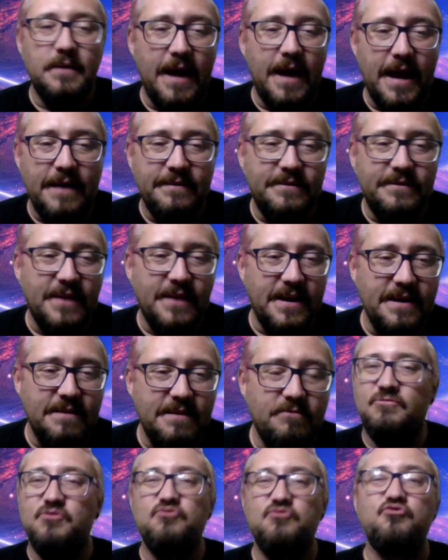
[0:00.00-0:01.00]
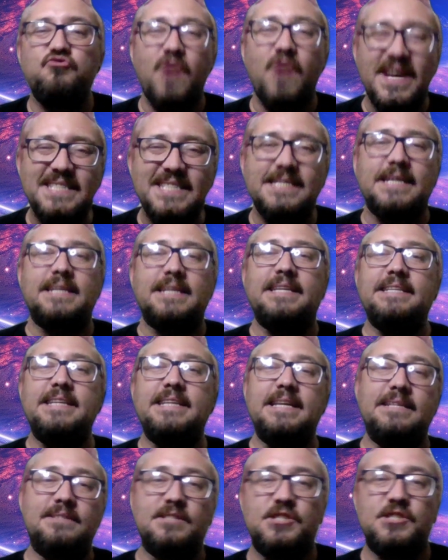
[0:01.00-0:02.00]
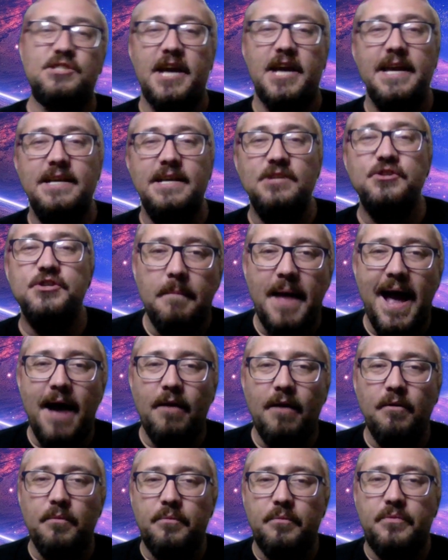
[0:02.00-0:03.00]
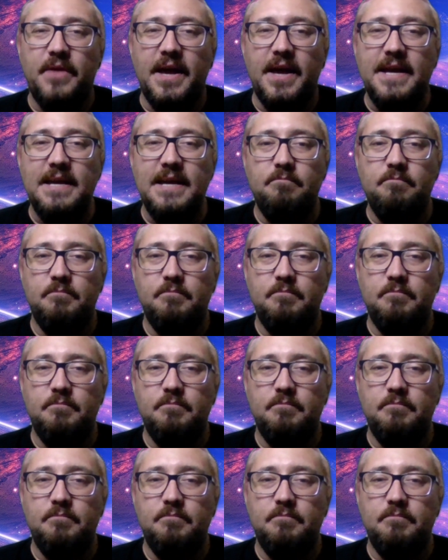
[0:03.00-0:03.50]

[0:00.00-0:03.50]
and they drastically need to change how they